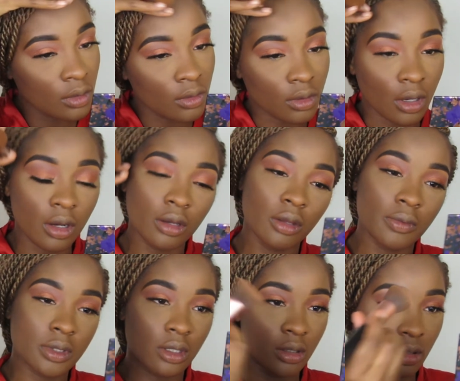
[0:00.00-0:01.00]
Sorry, there
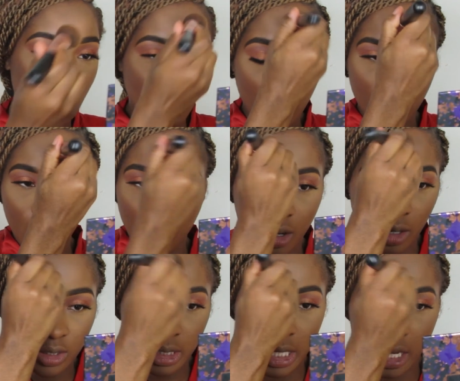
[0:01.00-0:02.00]
was a
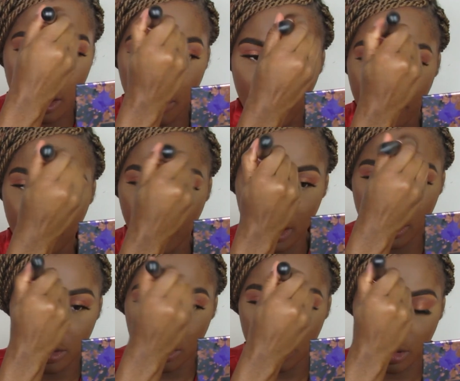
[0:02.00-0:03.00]
harsh line on my
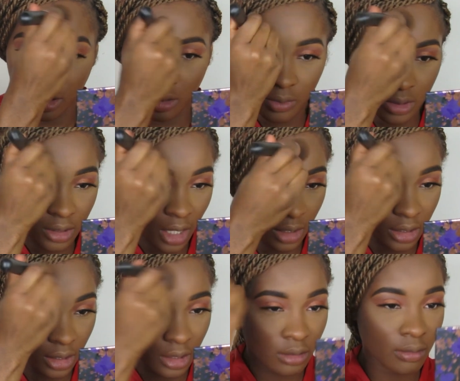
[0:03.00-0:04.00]
face that I was not
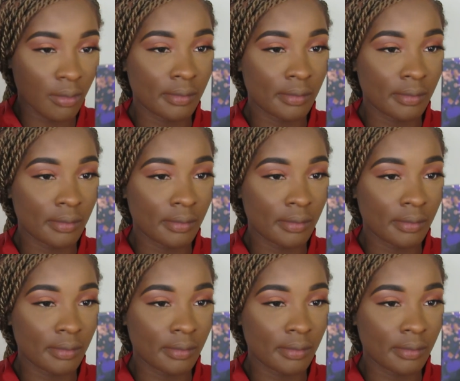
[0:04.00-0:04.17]
digging.